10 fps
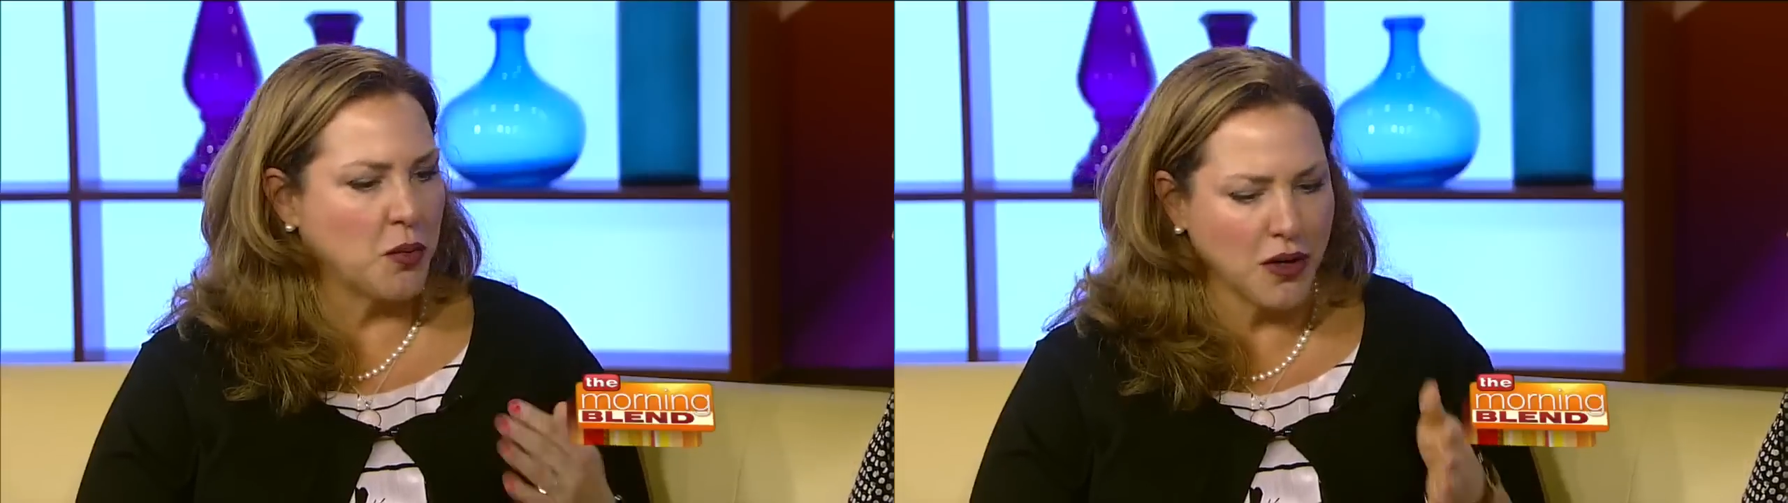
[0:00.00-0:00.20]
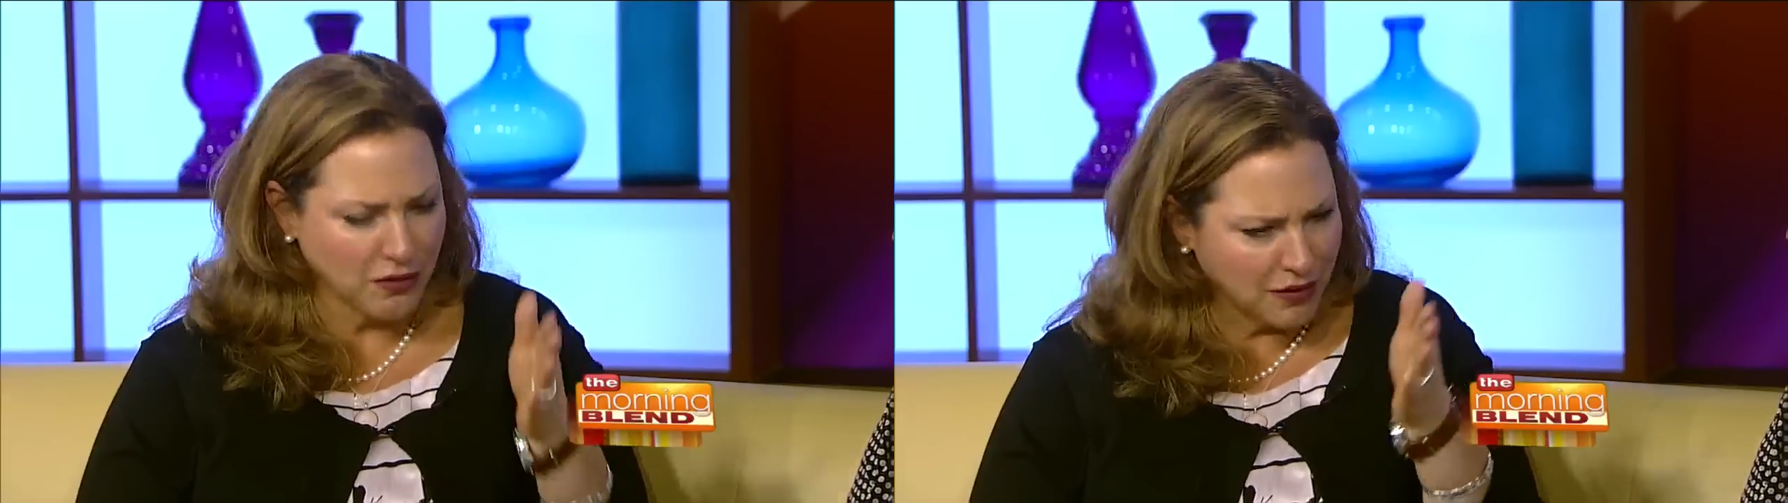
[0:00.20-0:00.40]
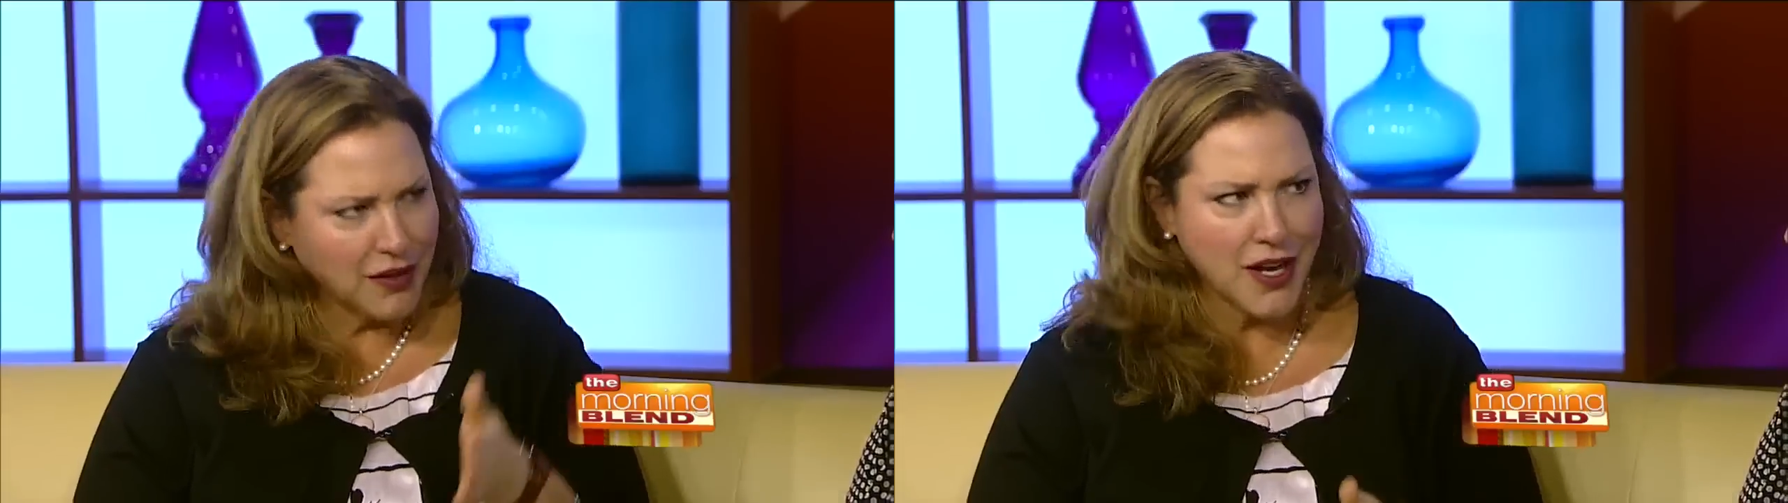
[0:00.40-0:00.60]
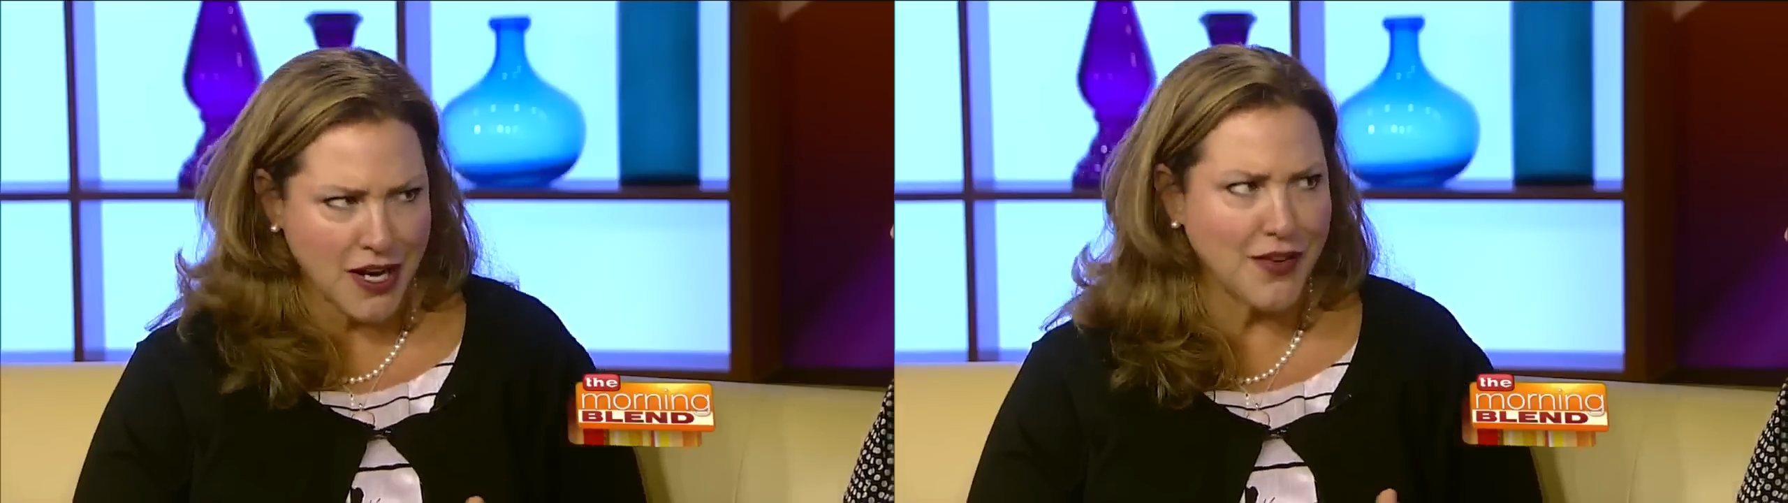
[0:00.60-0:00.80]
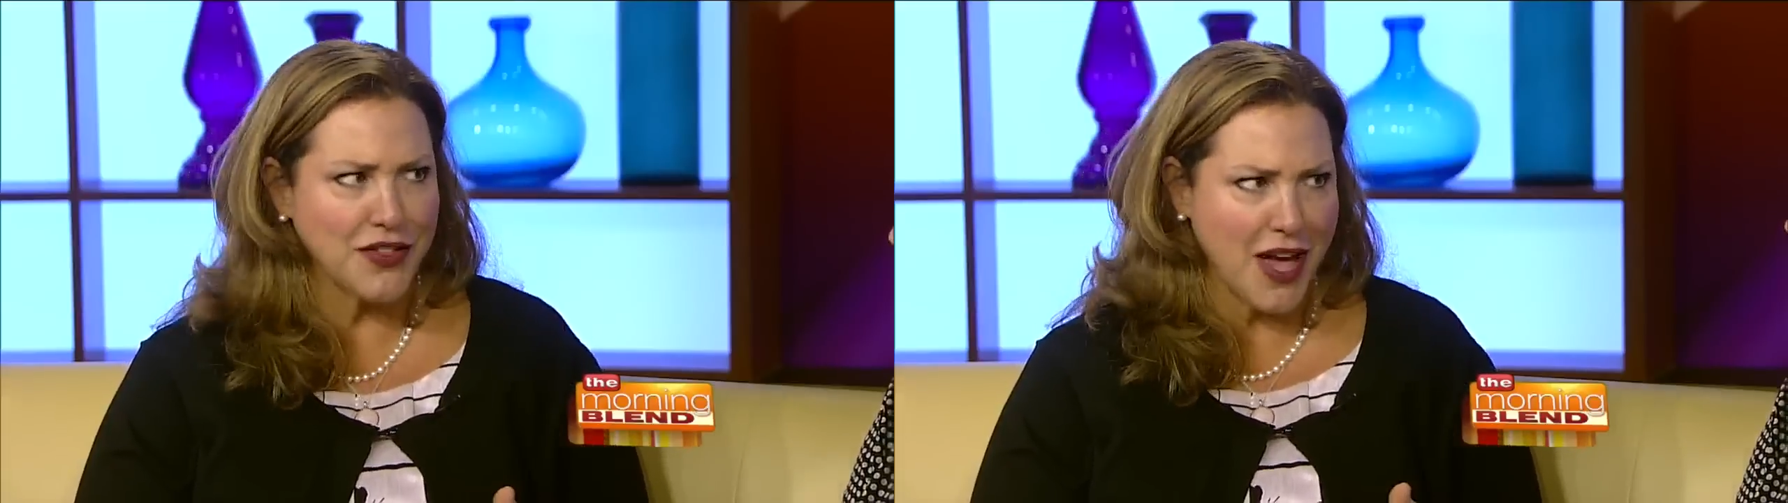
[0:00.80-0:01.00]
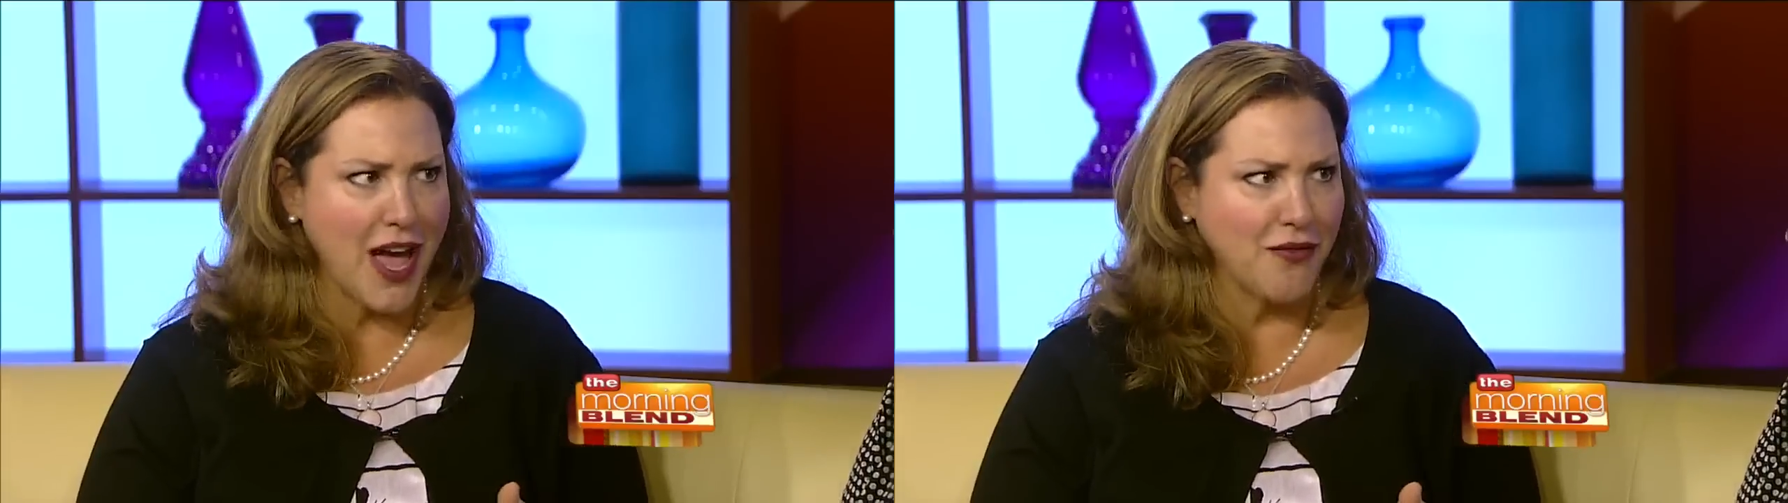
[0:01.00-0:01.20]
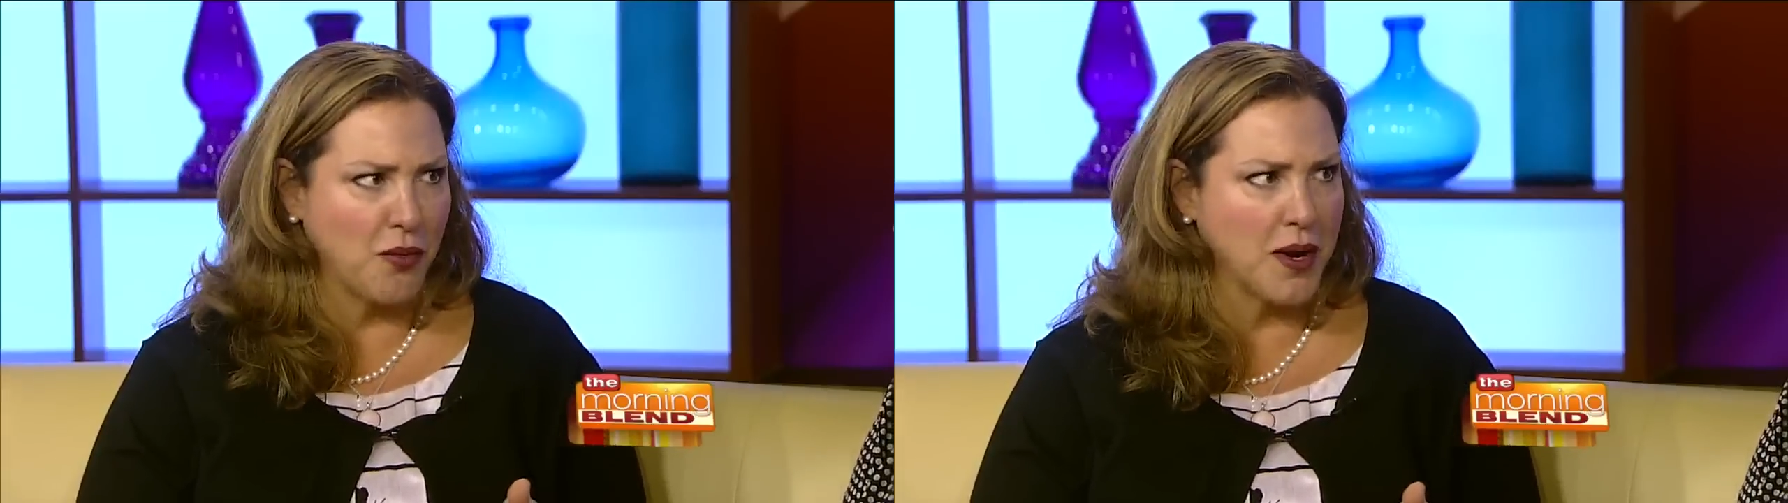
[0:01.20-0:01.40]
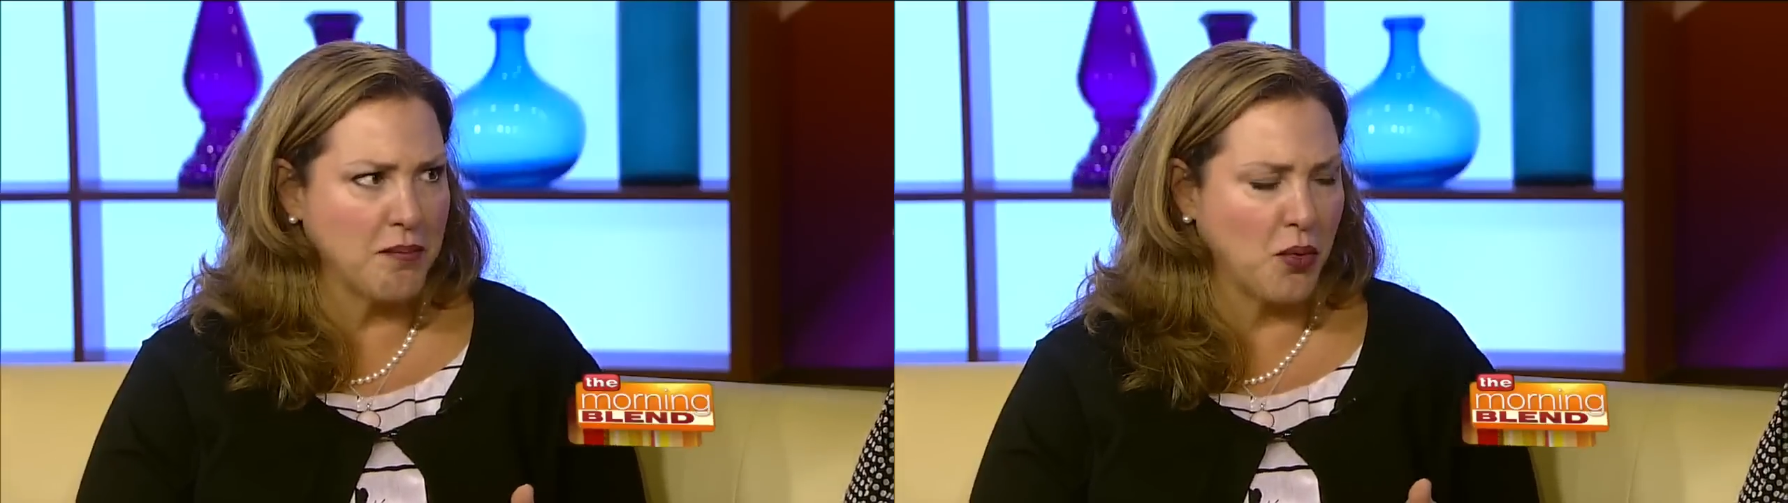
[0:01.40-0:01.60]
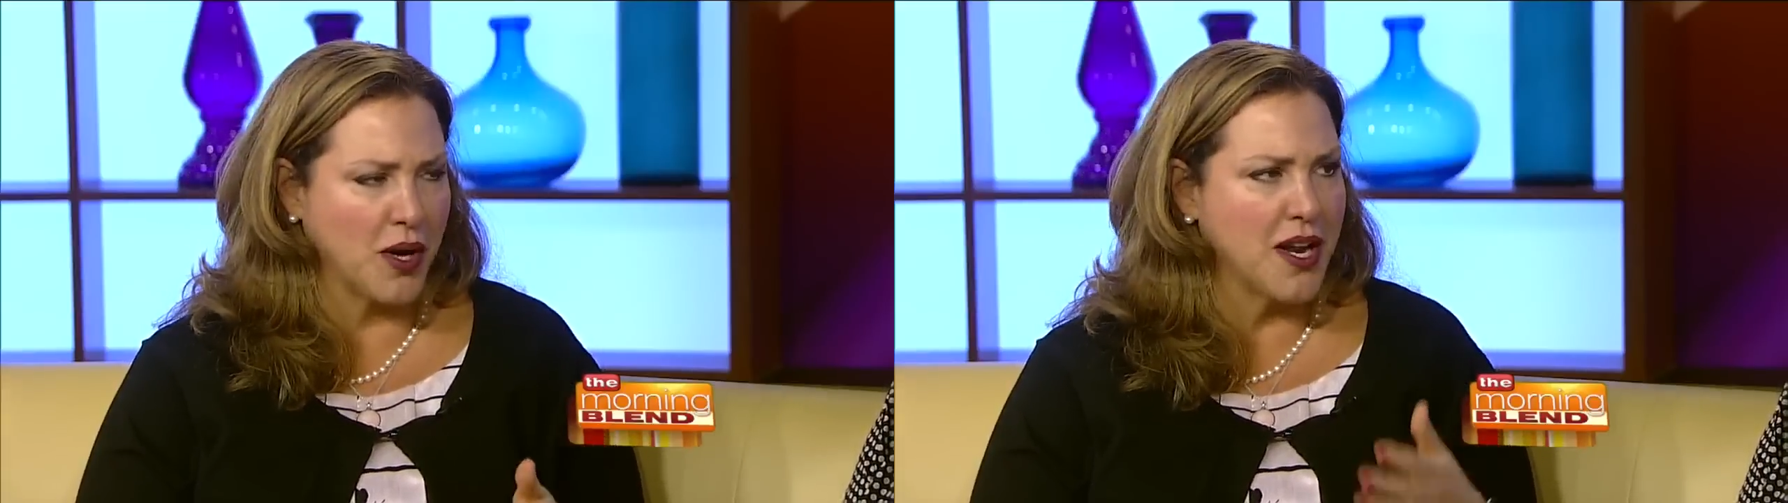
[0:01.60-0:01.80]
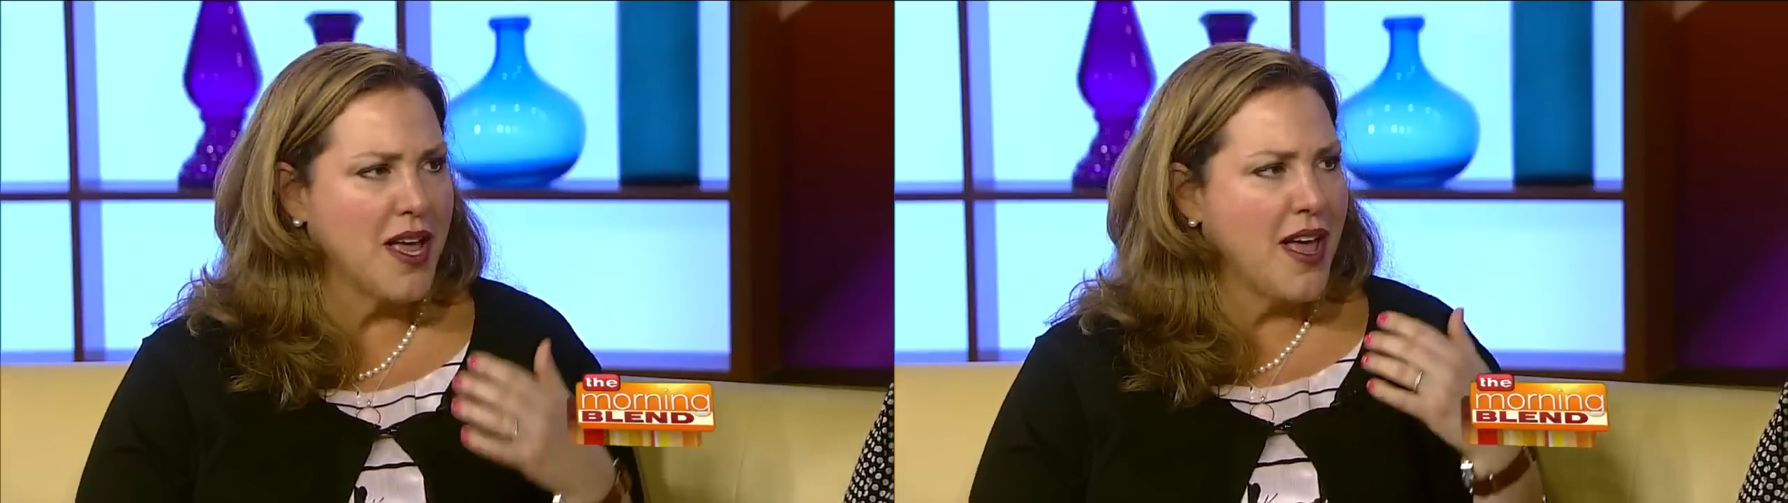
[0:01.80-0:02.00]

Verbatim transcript: We're kind of at the halfway point.